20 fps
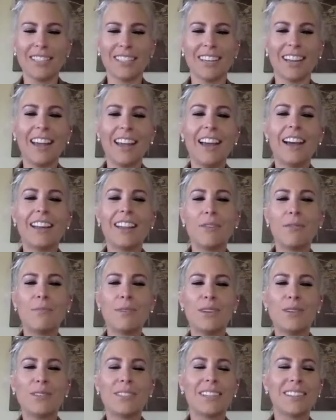and they would
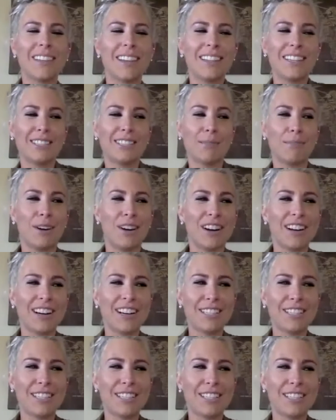be using like these
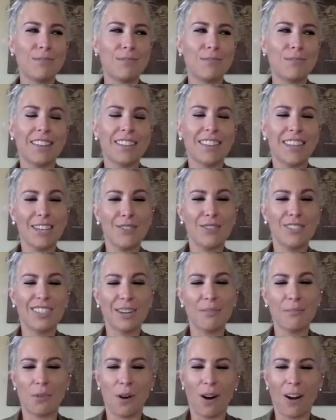Americanisms that like they
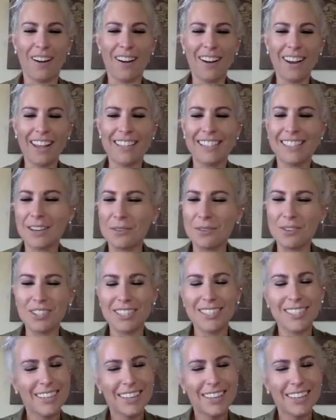used them wrong, and so